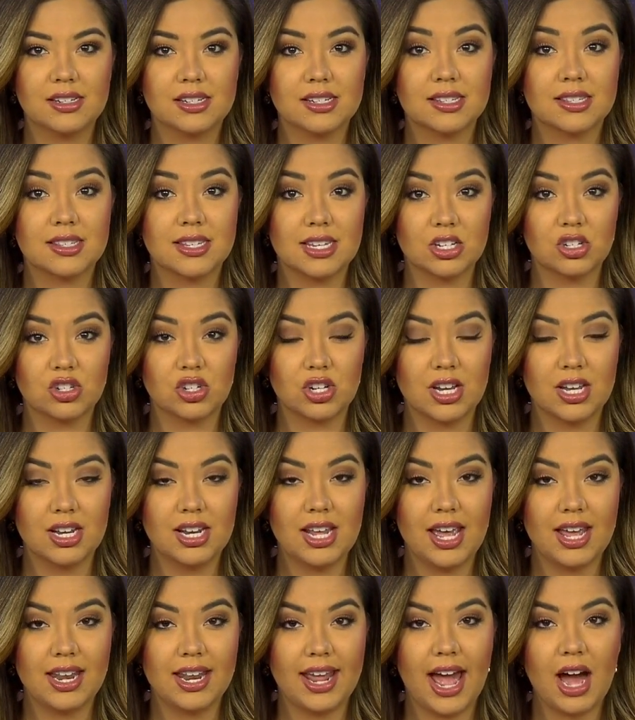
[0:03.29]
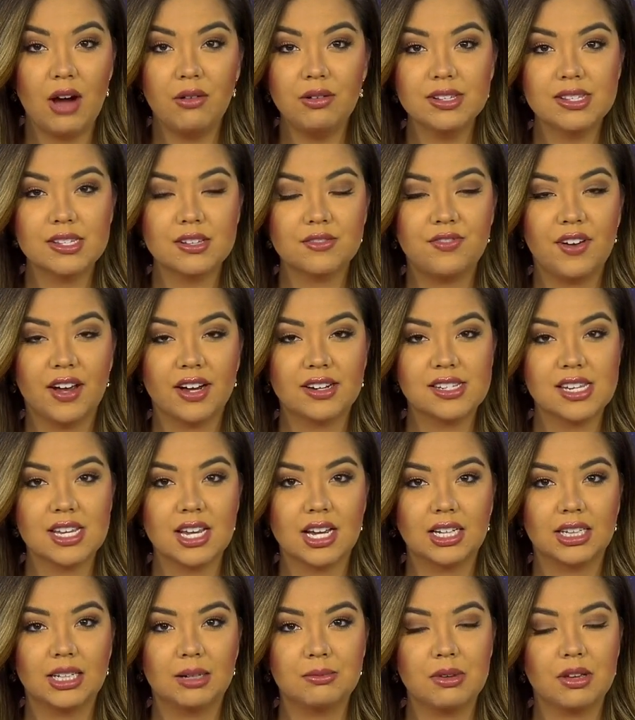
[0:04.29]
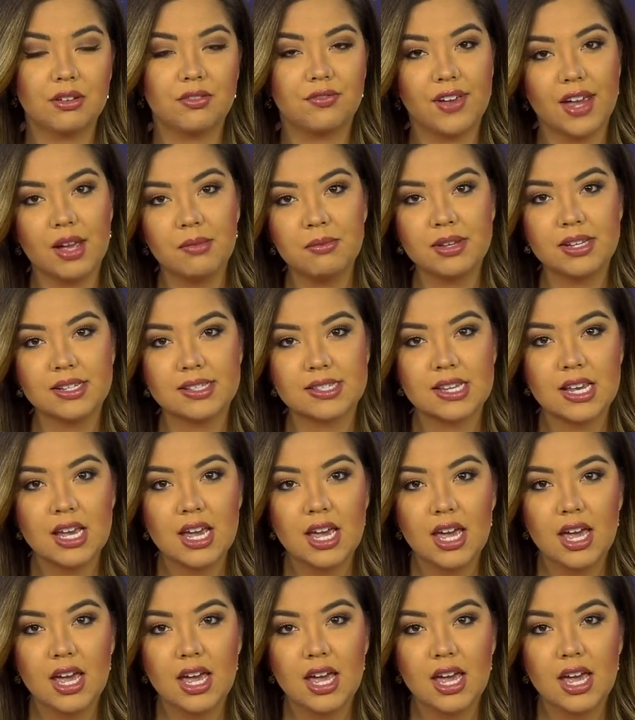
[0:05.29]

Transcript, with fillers: decision and how it's affecting Columbia families.